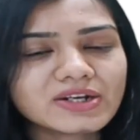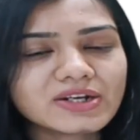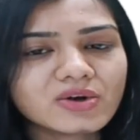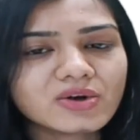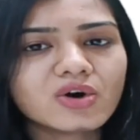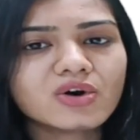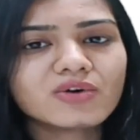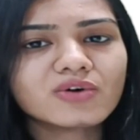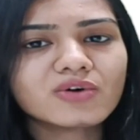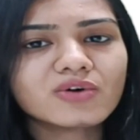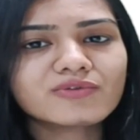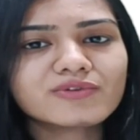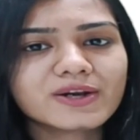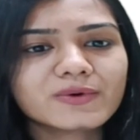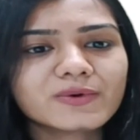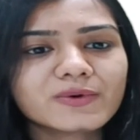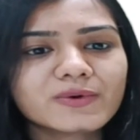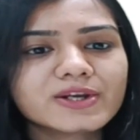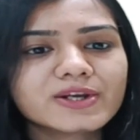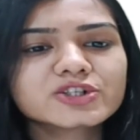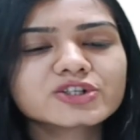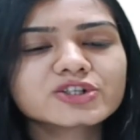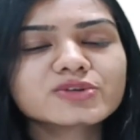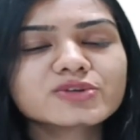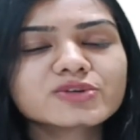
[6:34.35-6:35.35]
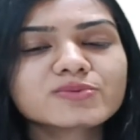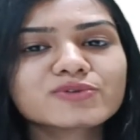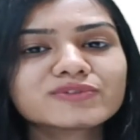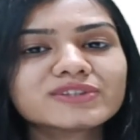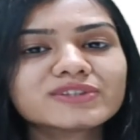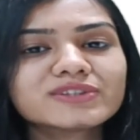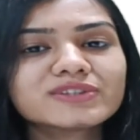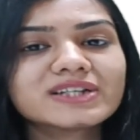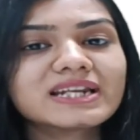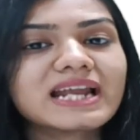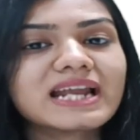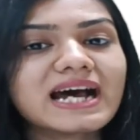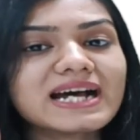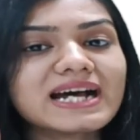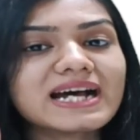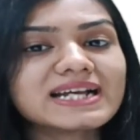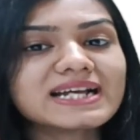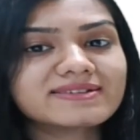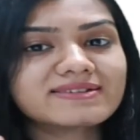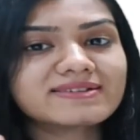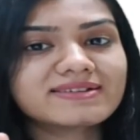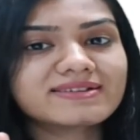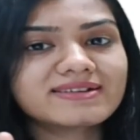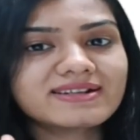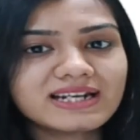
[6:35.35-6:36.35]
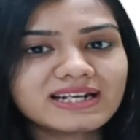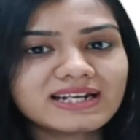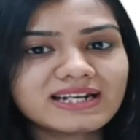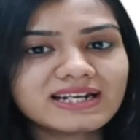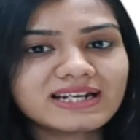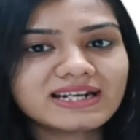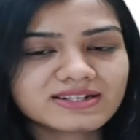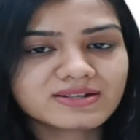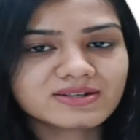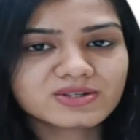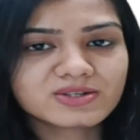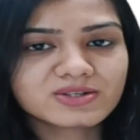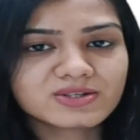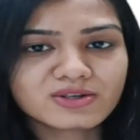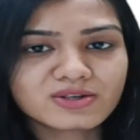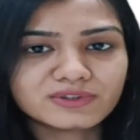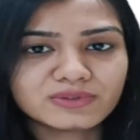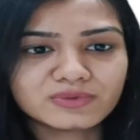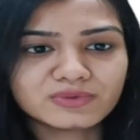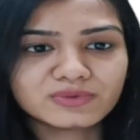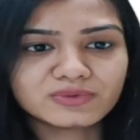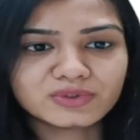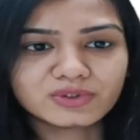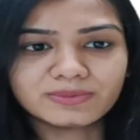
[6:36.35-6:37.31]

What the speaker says: we are going to remove the last three letters of the verb.